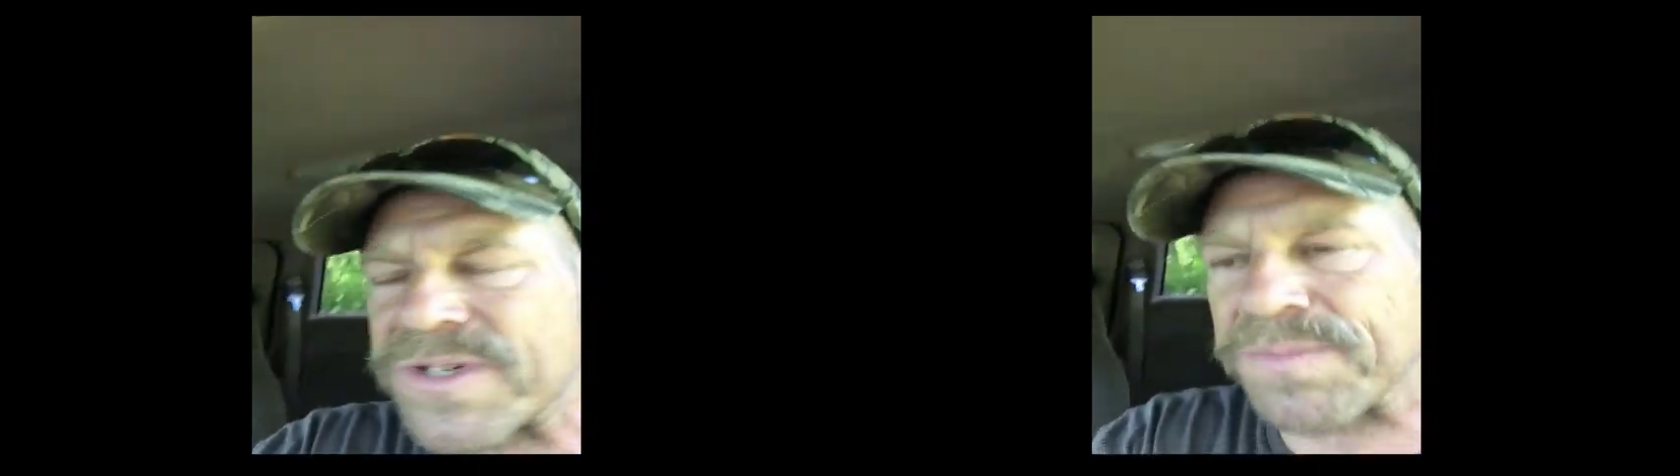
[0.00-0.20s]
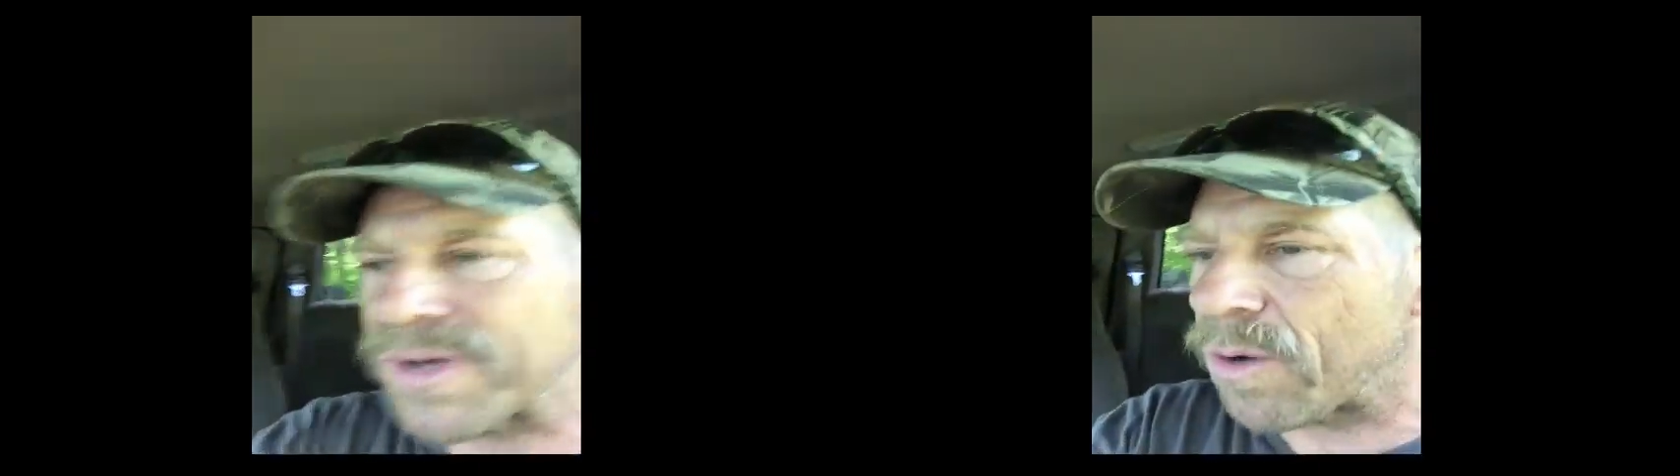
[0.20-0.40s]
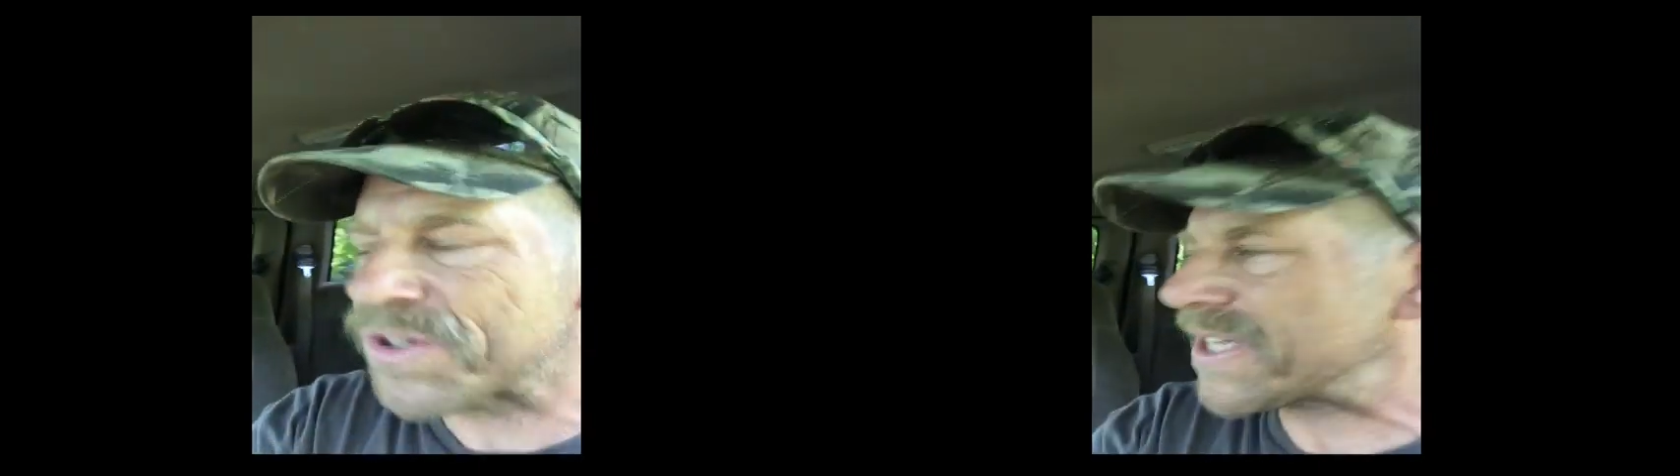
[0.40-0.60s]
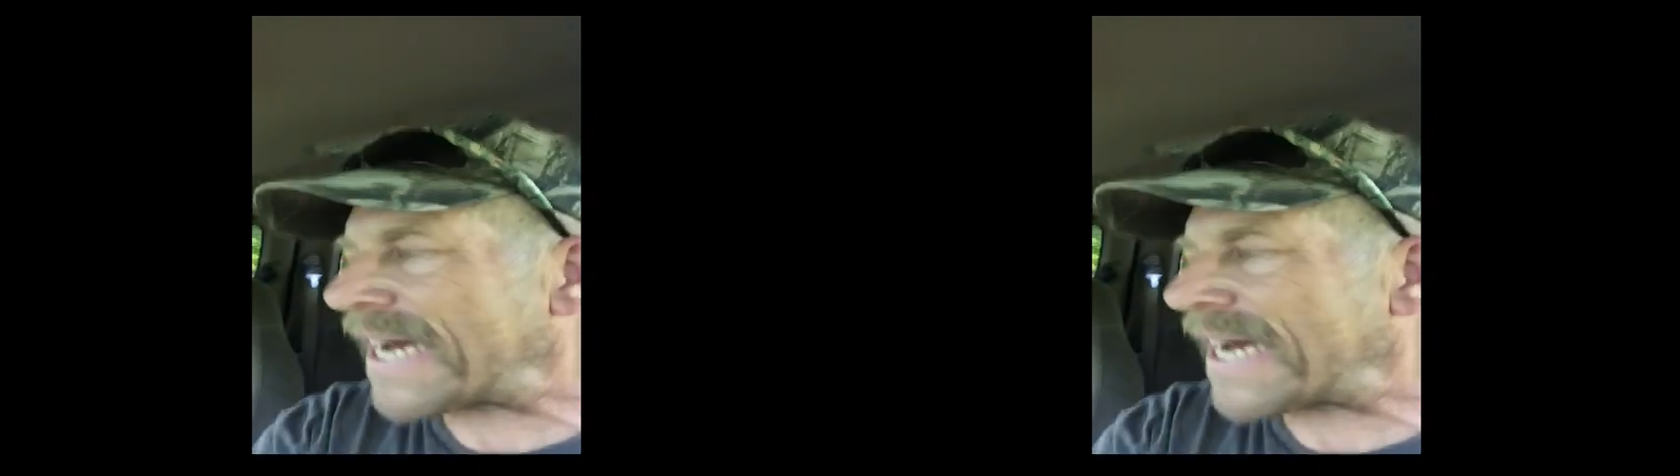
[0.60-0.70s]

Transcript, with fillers: some ghost